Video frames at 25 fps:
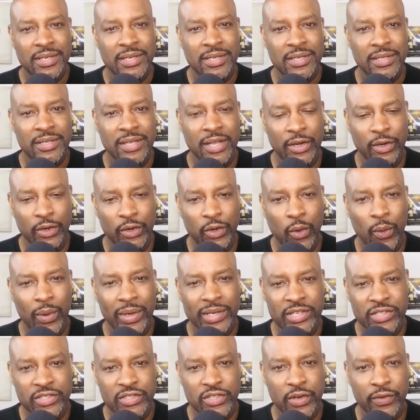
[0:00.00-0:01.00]
that are
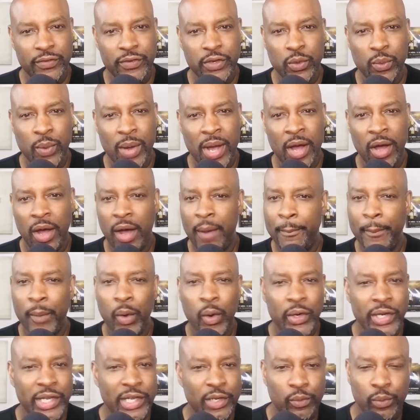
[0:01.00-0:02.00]
going to serve you well? A
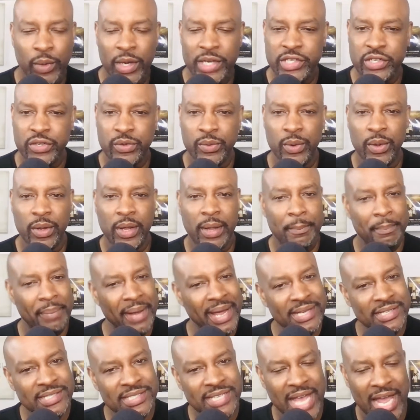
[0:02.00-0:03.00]
morning ritual, a
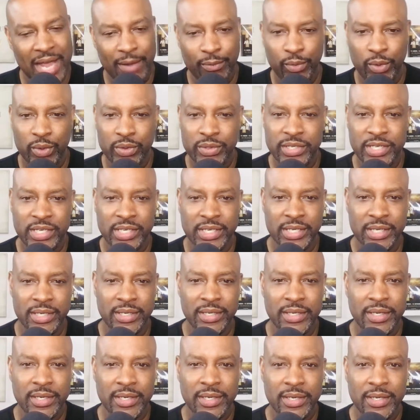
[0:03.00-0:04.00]
bedtime routine,
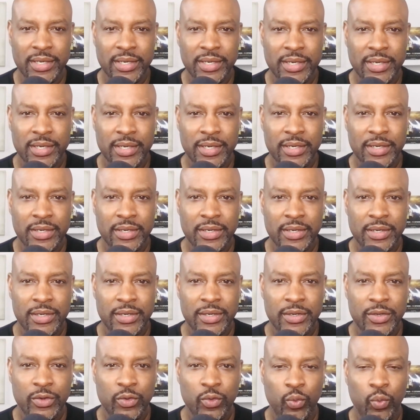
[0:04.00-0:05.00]

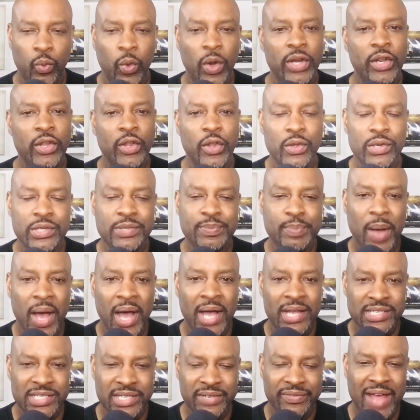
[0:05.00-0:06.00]
what are those
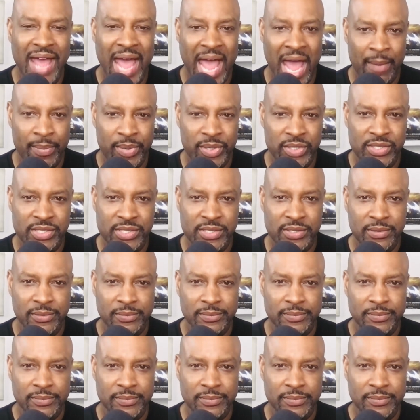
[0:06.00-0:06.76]
positive habits?